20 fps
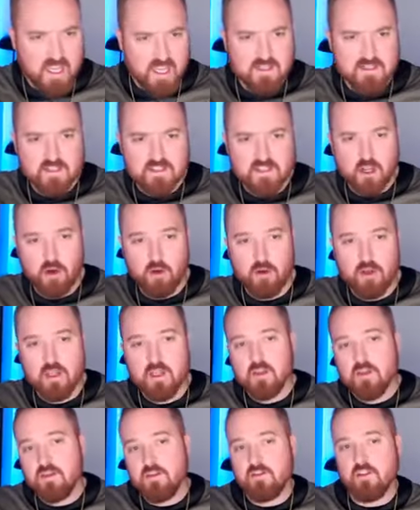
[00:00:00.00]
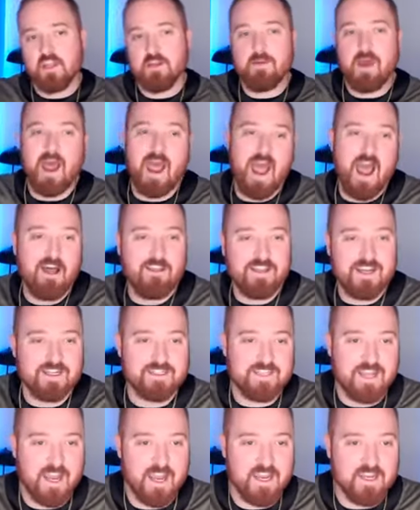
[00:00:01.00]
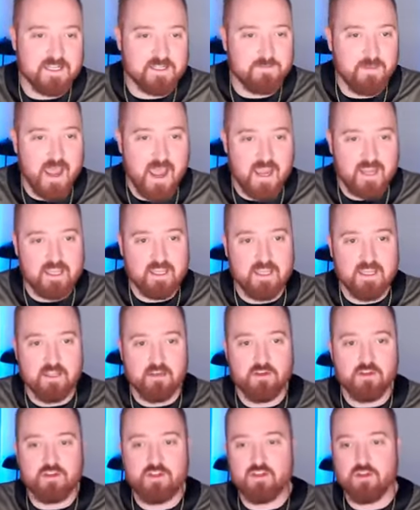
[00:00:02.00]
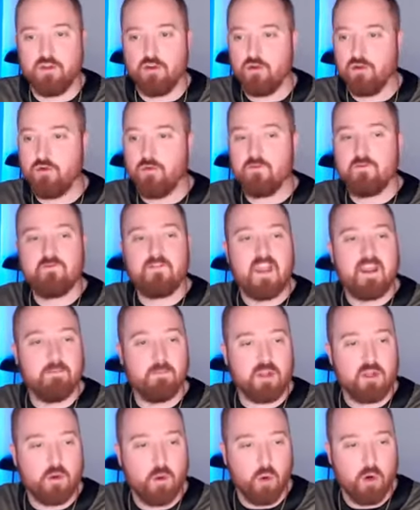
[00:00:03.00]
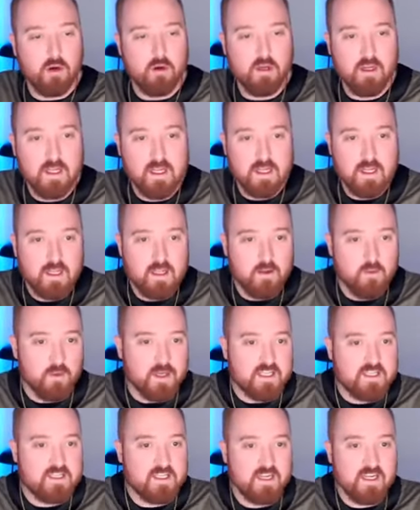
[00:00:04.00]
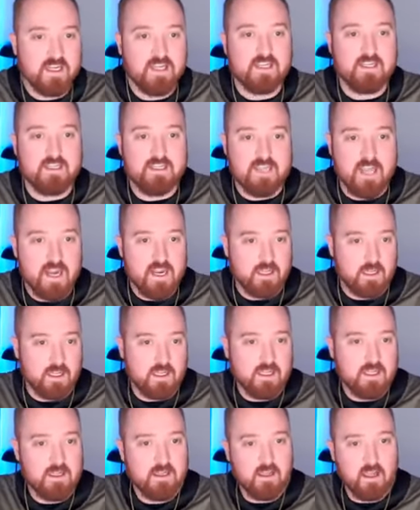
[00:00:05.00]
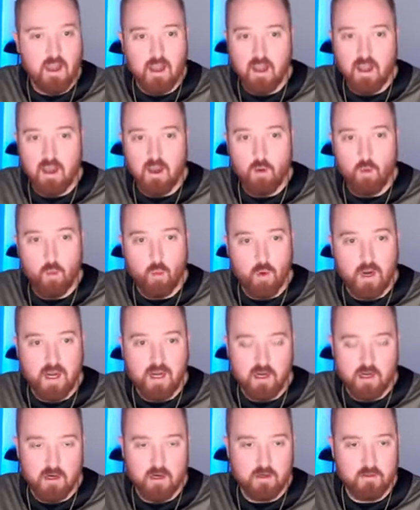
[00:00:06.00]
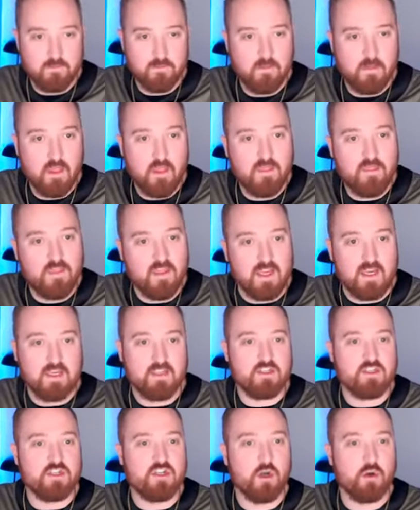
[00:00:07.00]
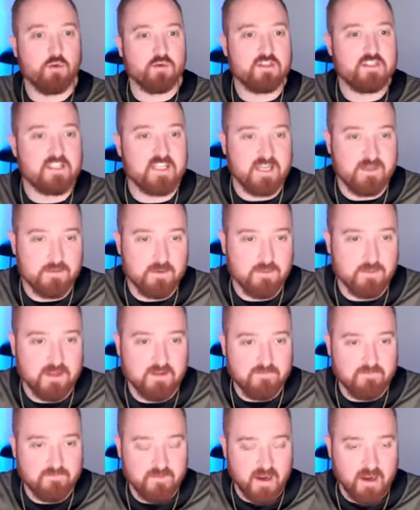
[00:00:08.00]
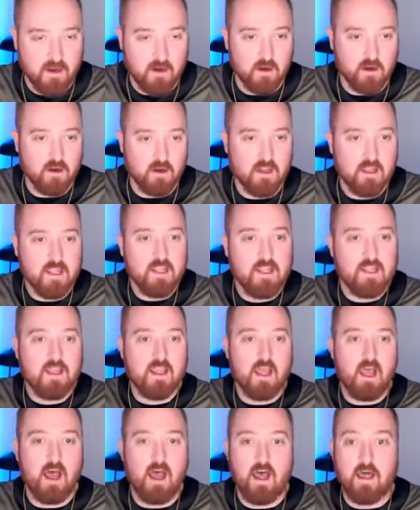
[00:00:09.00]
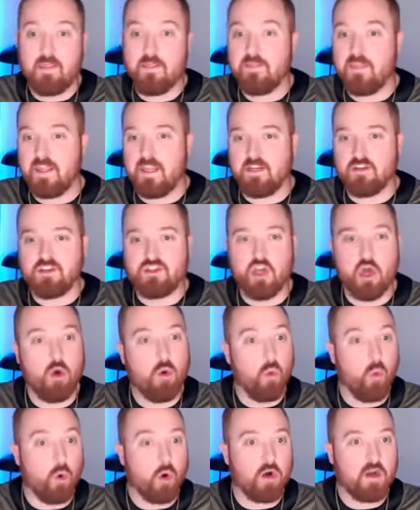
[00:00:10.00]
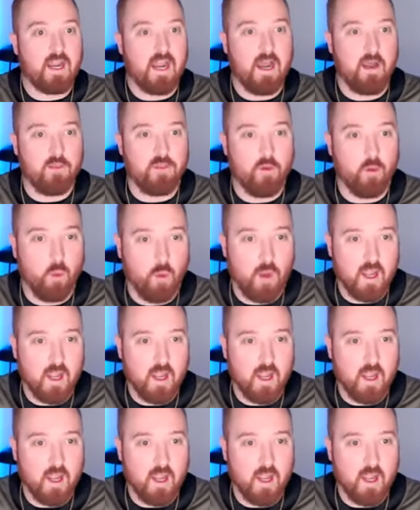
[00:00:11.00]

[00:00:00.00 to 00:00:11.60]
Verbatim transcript: And so you think about how that ties back into family court. We see it daily uh, where things don't seem to be fair, uh, things don't work out the